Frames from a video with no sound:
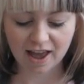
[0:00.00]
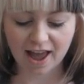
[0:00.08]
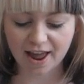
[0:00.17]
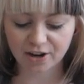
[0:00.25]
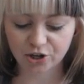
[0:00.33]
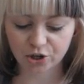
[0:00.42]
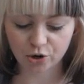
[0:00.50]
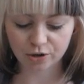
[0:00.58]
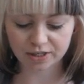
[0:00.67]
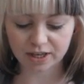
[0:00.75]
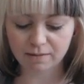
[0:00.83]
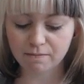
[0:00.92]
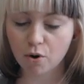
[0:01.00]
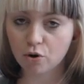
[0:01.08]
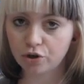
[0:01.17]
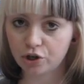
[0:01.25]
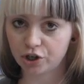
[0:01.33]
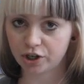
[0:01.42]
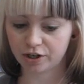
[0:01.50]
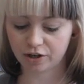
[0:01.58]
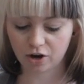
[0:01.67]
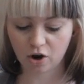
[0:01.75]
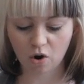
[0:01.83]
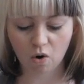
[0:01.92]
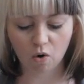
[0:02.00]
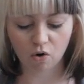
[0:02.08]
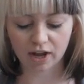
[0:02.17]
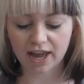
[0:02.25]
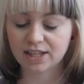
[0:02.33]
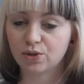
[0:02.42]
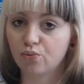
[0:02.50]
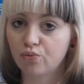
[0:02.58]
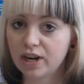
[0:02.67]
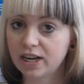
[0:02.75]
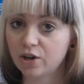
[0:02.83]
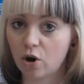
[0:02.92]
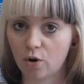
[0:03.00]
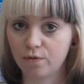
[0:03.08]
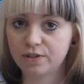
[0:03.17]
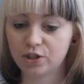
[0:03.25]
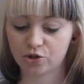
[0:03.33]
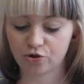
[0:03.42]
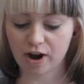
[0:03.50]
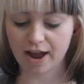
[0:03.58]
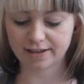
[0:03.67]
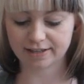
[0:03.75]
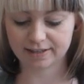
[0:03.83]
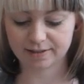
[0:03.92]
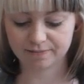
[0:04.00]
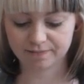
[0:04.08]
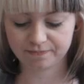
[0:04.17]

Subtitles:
and shows emotion or gets rid of stress.